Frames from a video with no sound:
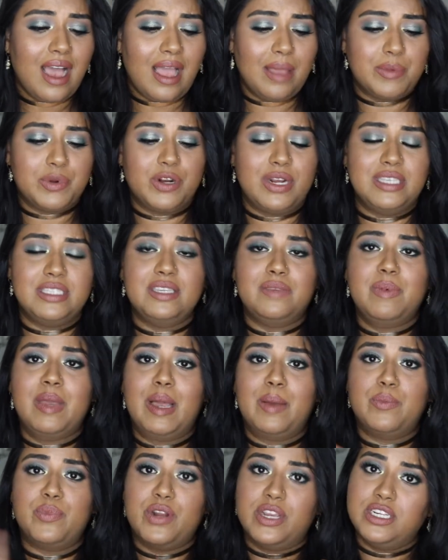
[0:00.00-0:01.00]
I'm crazy
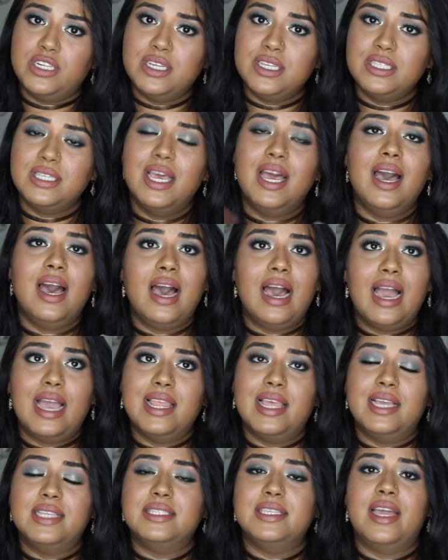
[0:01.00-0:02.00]
about brushes,
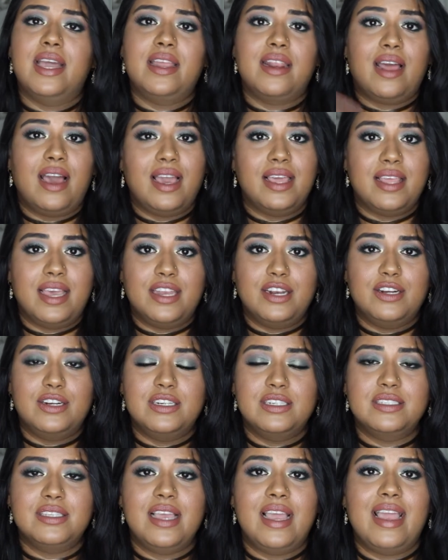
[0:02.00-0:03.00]
highlights, and
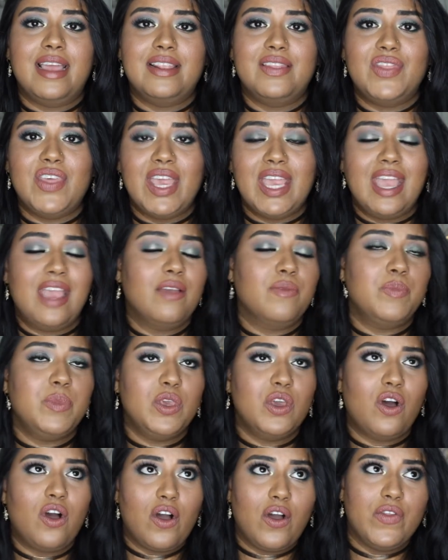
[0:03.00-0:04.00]
eyeliners, and they gave
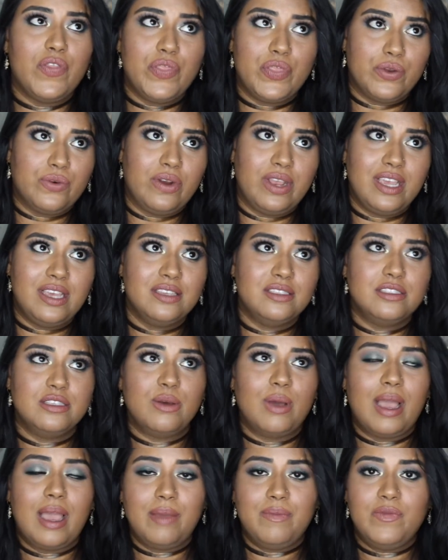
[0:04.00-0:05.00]
me all three,
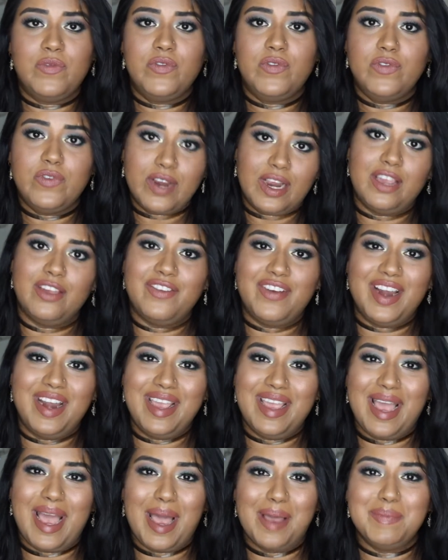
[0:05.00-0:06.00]
so I'm very,
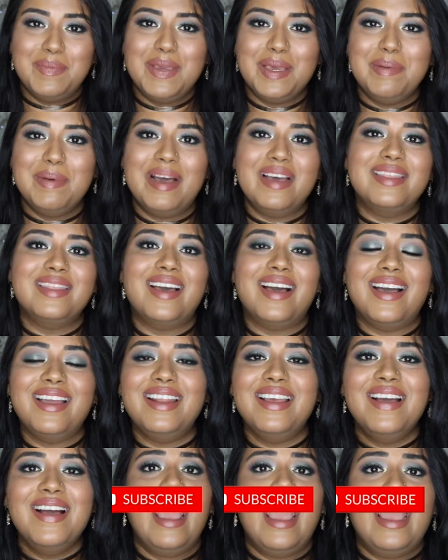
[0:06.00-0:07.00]
very happy about
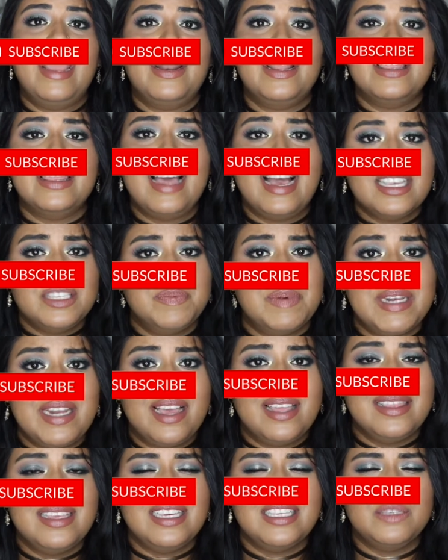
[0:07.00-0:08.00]
that. And last but
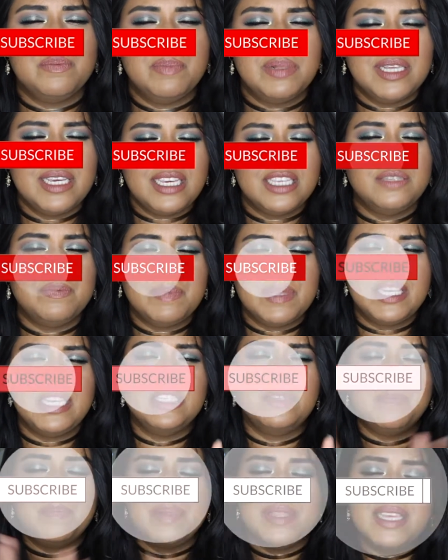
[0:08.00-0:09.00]
not least, please,
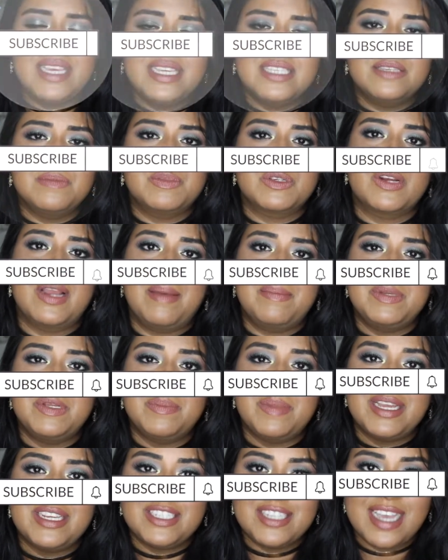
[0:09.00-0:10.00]
please, please subscribe
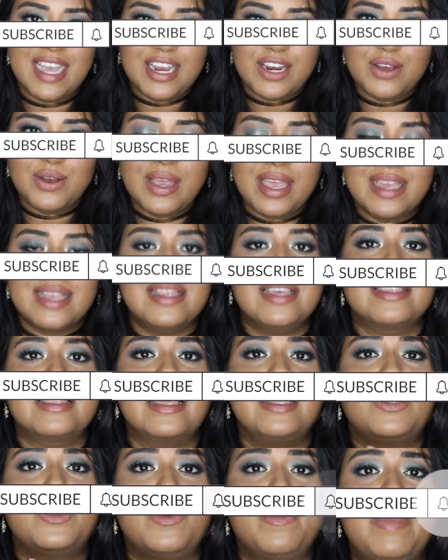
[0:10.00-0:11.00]
to my channel and click
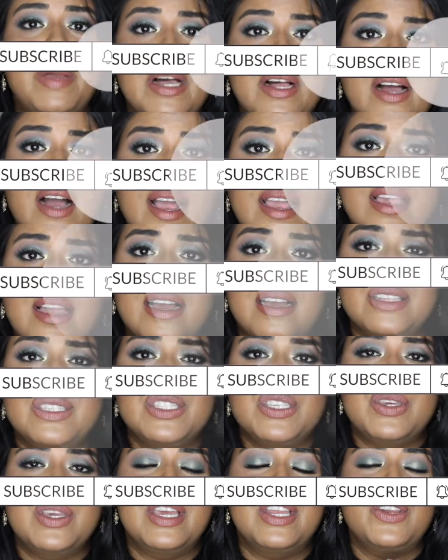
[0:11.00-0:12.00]
that little bell icon
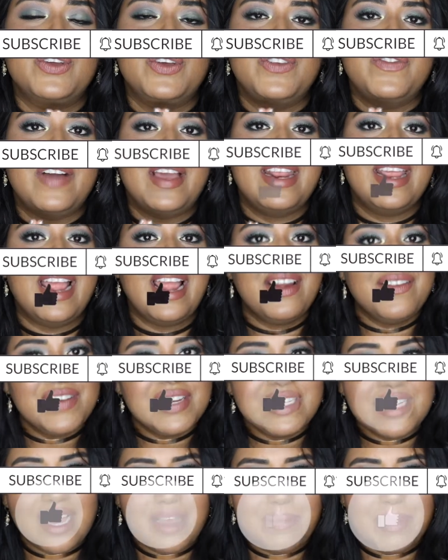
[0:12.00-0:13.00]
so you get notified
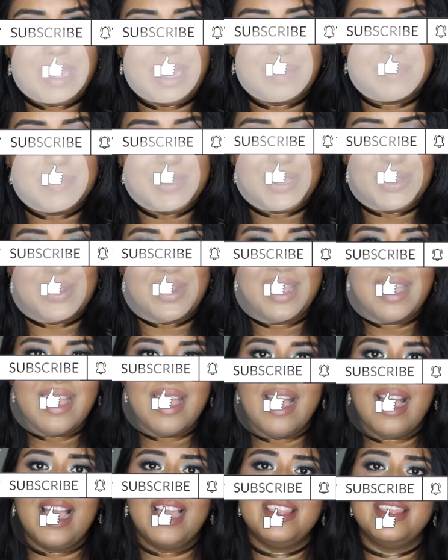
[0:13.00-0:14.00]
every time I upload.
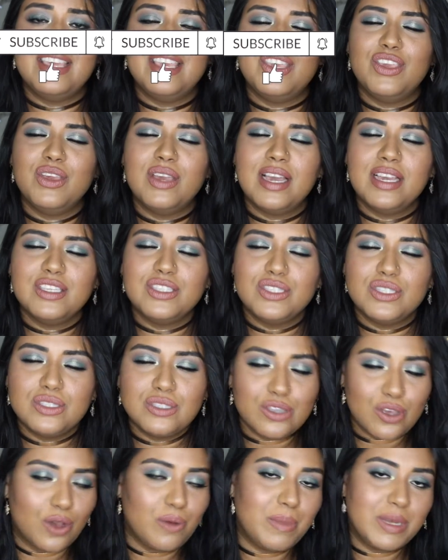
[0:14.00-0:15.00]
I thank you guys
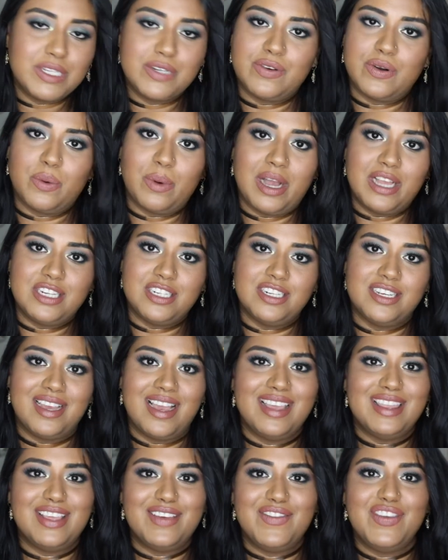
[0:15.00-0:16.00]
so much for watching.
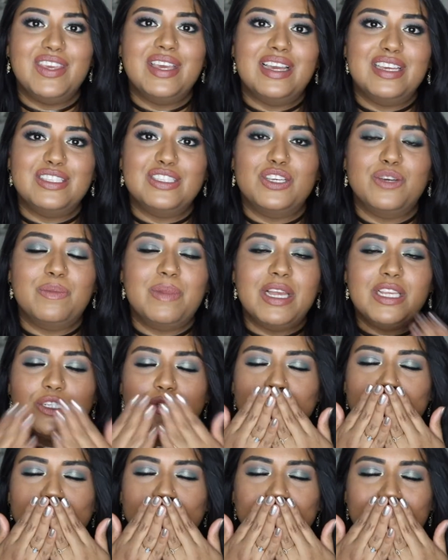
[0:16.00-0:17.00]
I love you guys so
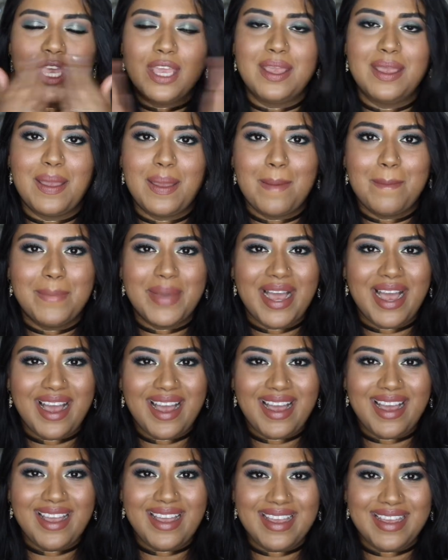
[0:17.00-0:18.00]
much.
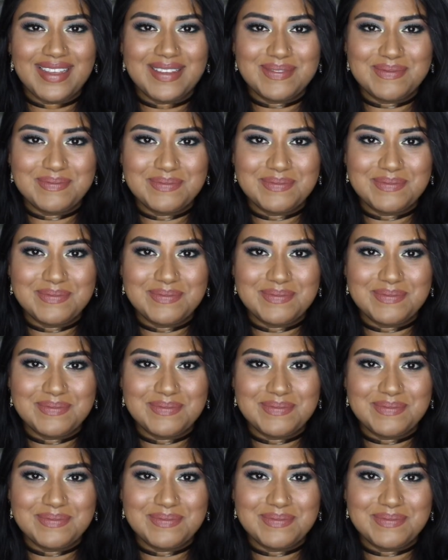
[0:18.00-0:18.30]
Bye!